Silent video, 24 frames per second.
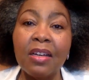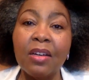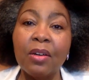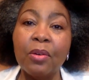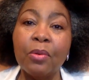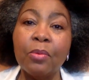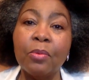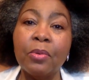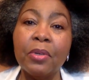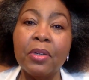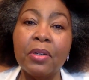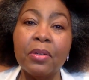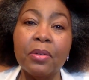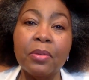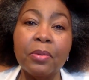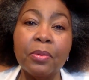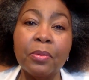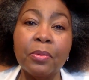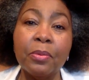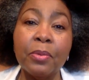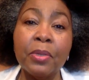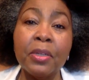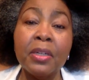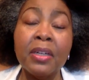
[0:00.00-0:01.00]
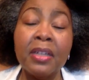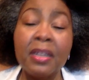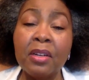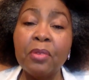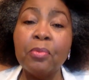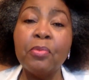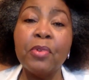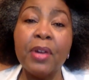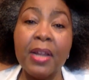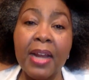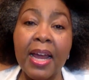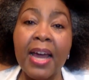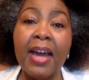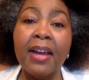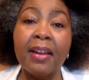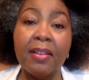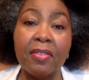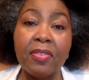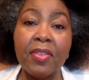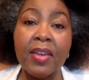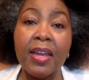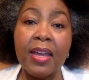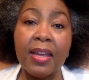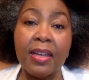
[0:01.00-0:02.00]
We're going to run out of
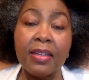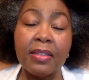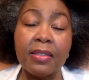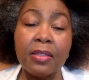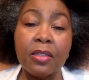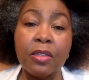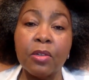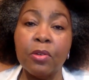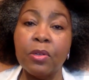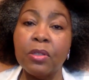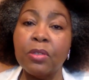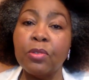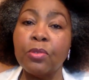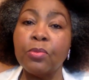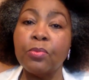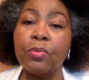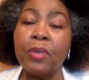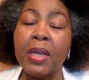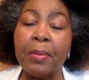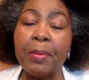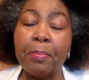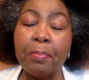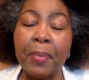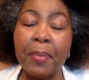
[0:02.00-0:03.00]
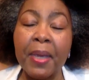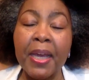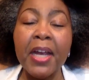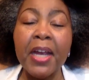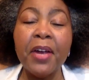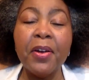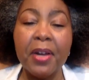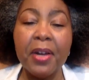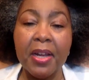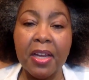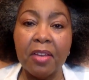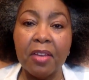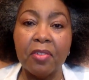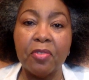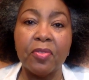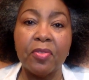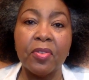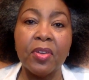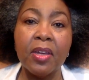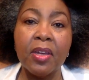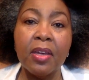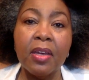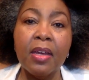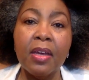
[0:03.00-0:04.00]
things. So it's imperative
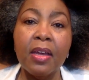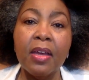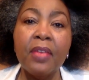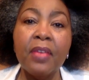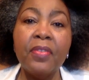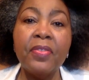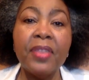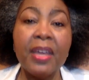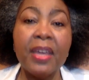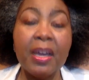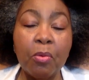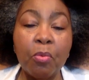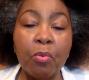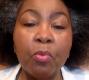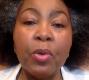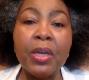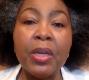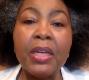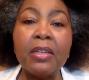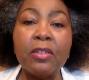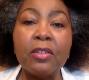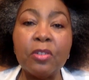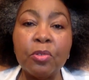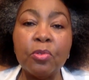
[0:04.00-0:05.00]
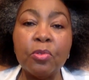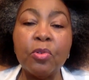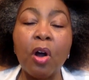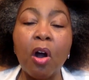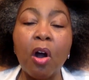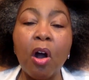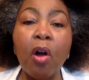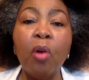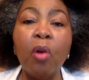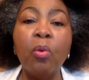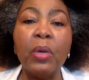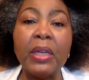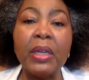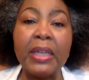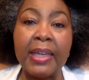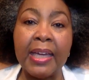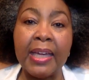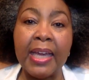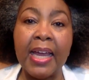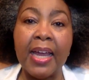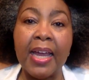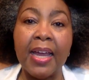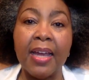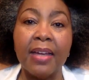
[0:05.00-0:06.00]
that we do all we
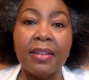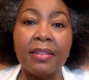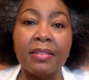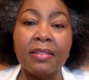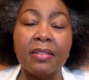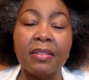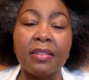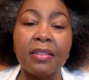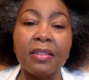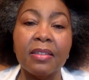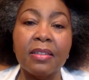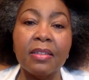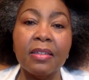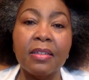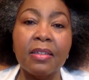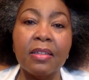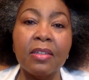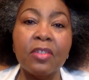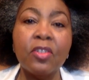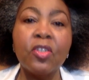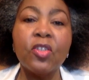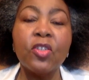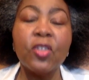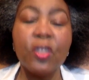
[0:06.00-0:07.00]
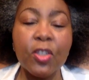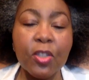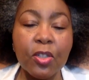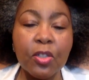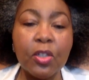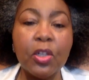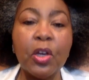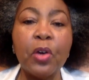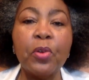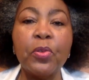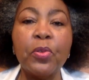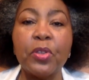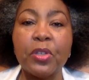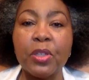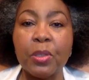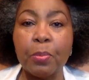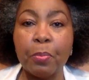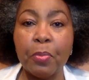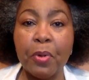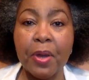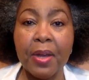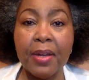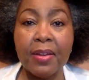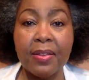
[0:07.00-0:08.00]
can to slow the
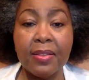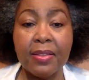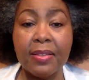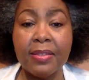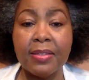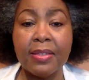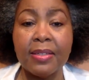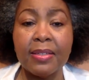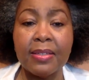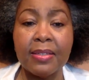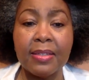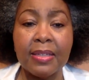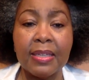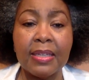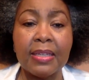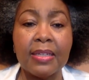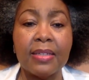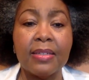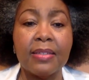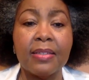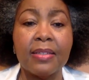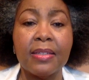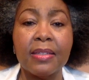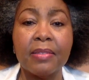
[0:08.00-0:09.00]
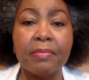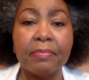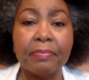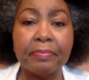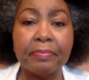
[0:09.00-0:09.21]
spread of this disease.